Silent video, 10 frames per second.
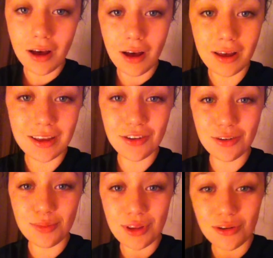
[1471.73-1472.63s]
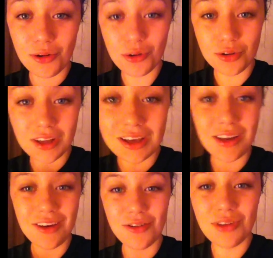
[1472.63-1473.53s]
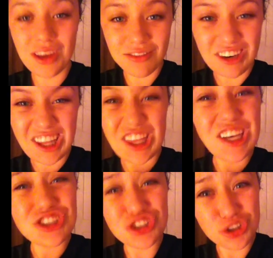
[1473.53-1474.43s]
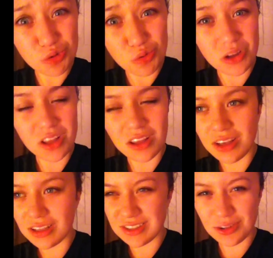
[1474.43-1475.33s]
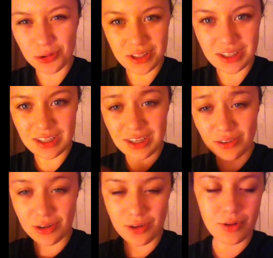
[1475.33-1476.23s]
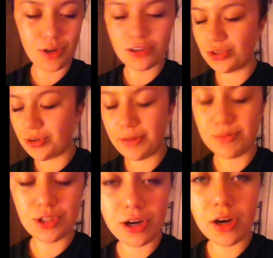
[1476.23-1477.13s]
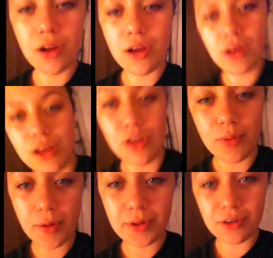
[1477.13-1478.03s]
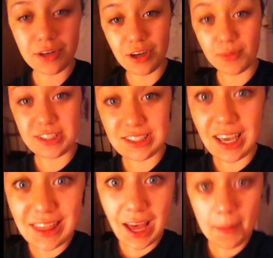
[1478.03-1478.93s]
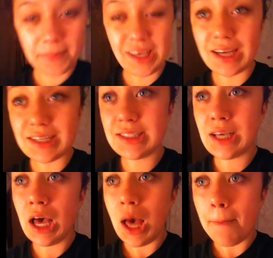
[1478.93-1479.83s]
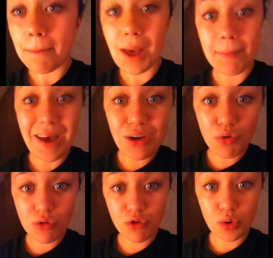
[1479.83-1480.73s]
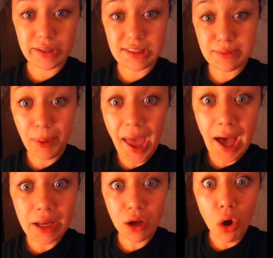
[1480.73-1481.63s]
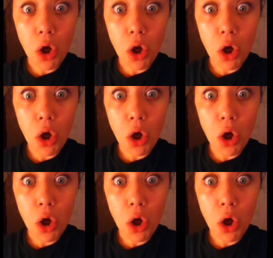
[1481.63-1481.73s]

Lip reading: I could be the old lady who lived in that shoe. The old lady, I don't know what nursery rhymes are. You probably couldn't hear me say that because my microphone is bad.